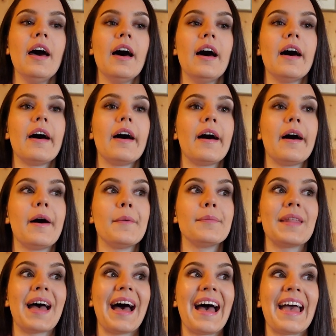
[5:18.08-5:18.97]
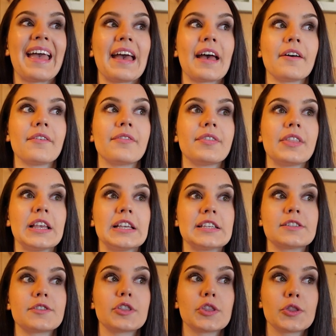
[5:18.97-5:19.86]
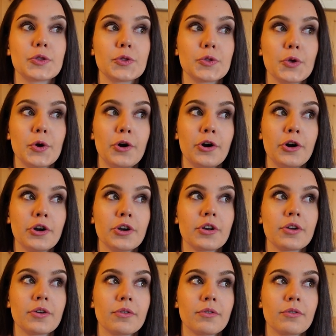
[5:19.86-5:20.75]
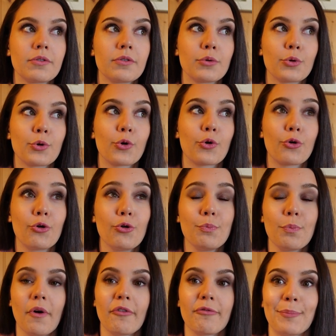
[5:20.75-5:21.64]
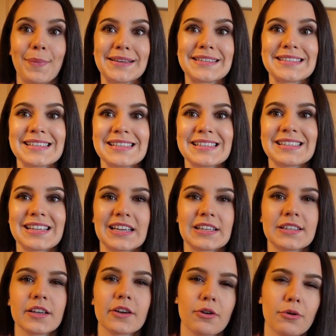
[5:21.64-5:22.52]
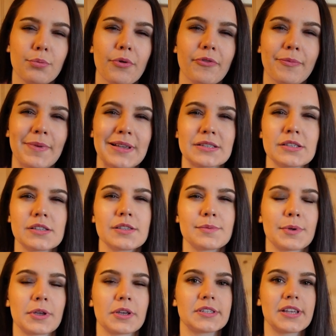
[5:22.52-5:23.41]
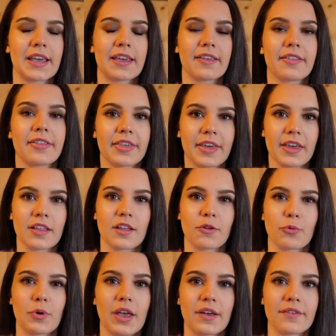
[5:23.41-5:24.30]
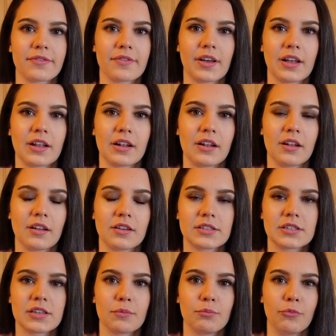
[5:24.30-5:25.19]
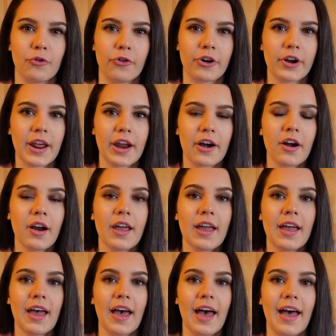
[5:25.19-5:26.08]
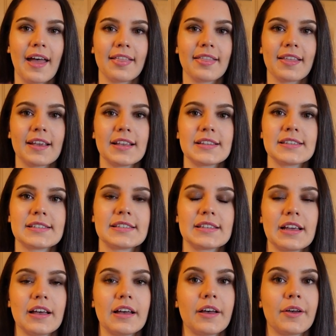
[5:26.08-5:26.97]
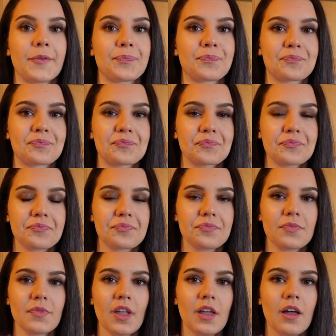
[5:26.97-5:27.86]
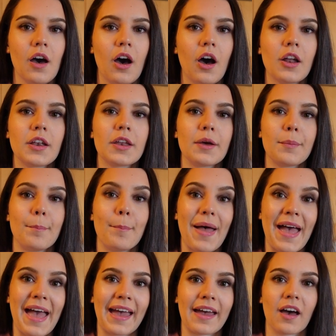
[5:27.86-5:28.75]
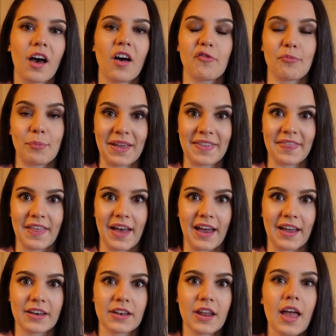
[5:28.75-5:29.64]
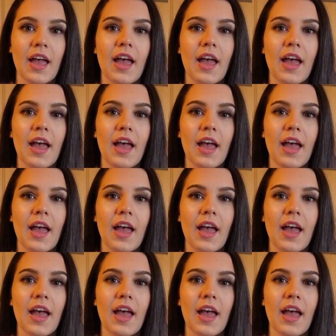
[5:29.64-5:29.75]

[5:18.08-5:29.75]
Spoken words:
I have this third group of muscles. I say group of muscles because I think that we have some more there, and it's on the back of my thigh.